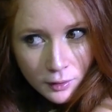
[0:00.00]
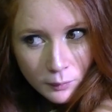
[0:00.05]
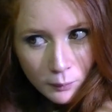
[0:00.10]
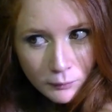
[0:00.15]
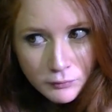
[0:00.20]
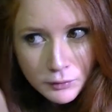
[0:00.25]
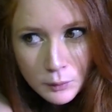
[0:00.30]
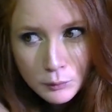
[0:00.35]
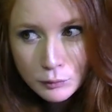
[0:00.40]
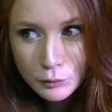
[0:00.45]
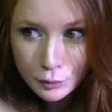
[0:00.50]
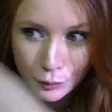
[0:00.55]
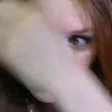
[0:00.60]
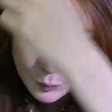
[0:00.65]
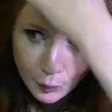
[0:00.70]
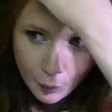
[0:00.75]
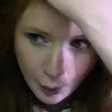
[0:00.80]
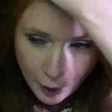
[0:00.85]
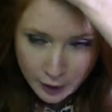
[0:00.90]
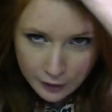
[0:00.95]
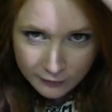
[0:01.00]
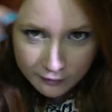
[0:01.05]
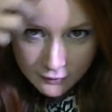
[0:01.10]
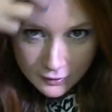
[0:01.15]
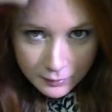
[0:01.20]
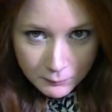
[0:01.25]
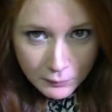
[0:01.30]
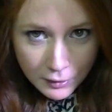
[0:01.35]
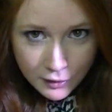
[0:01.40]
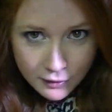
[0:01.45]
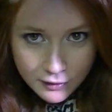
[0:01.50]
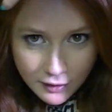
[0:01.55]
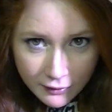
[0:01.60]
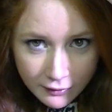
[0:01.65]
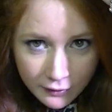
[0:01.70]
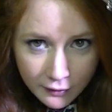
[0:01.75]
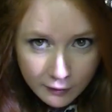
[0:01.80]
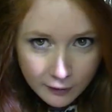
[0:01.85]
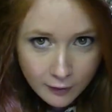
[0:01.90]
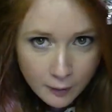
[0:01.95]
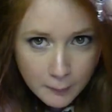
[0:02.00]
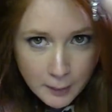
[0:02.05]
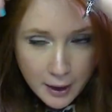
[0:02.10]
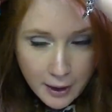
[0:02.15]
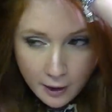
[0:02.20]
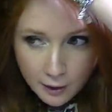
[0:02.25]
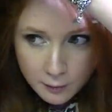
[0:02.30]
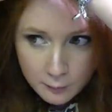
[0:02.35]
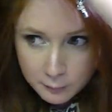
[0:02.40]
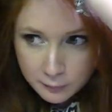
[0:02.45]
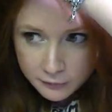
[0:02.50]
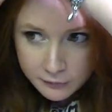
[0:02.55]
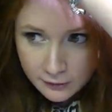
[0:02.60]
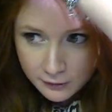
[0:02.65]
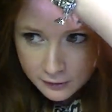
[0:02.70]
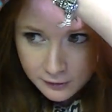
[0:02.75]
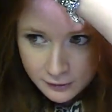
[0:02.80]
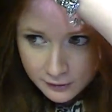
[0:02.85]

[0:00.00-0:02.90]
You don't have to go too crazy, but I think a little bit helps.